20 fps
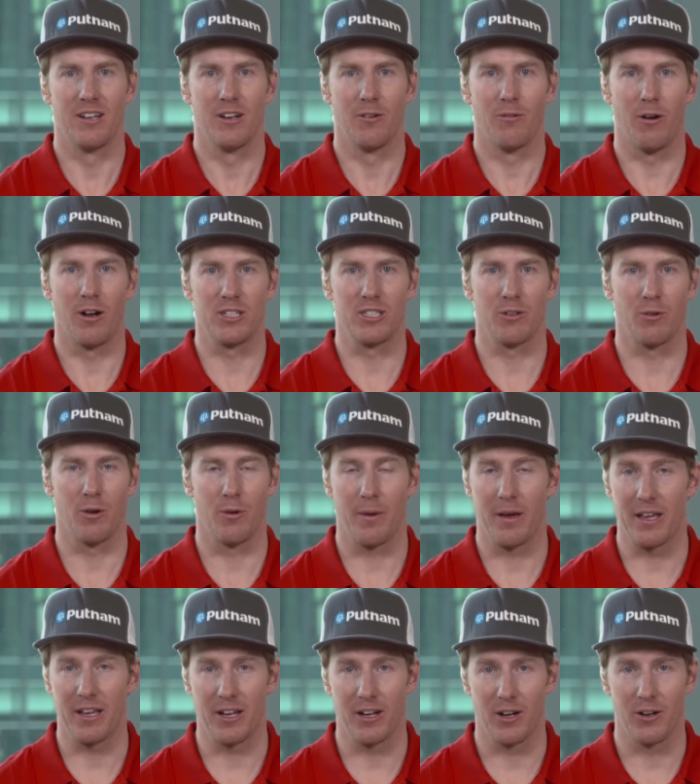watching one of
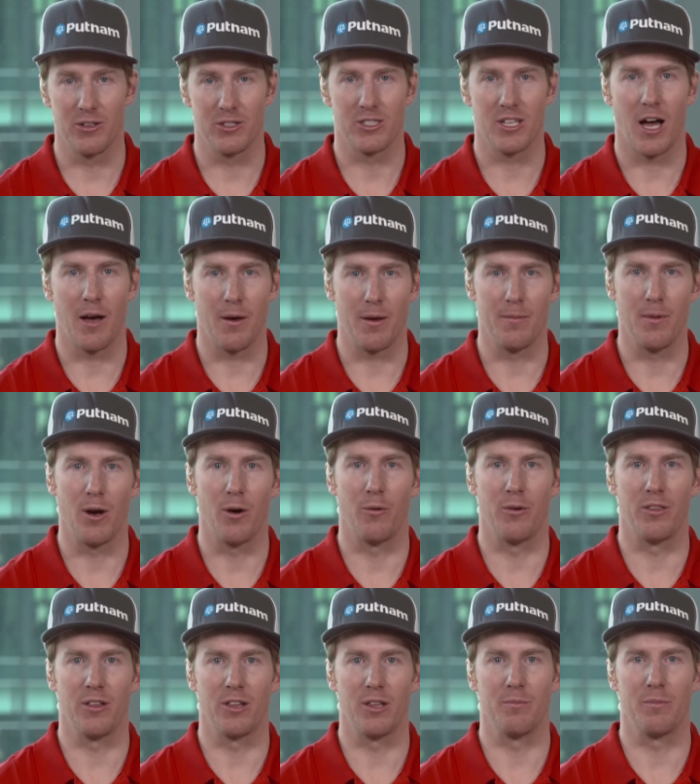my heroes, Tommy Moe,
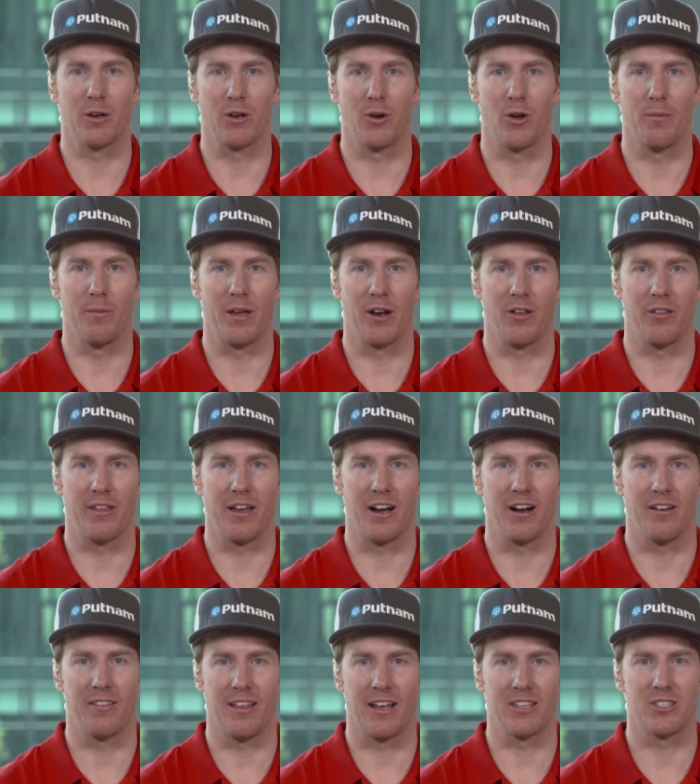win the Olympic gold medal
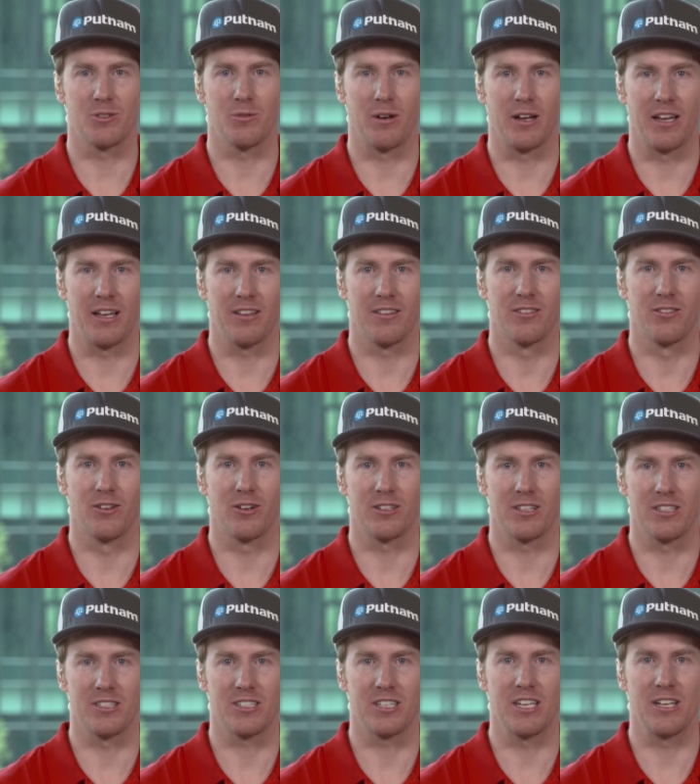there, and that's when I looked
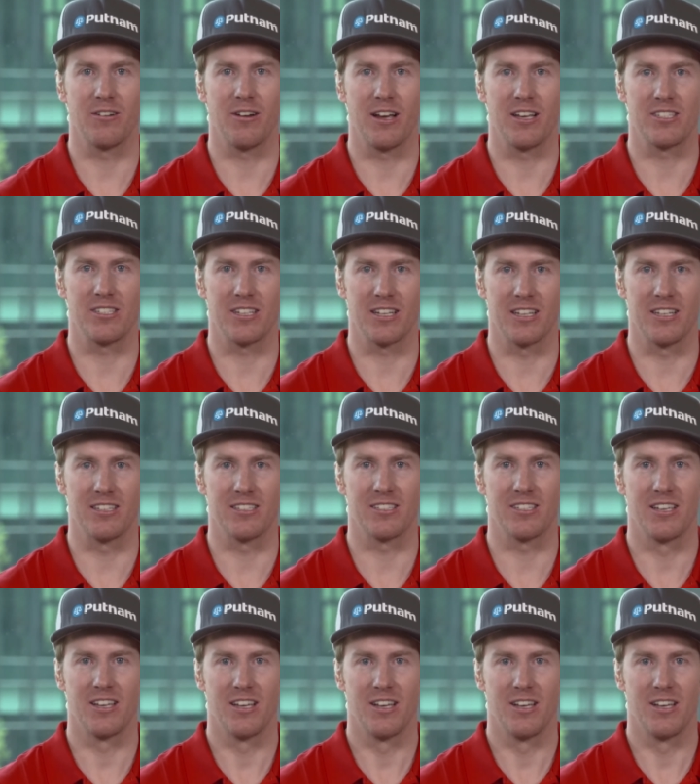at ski racing as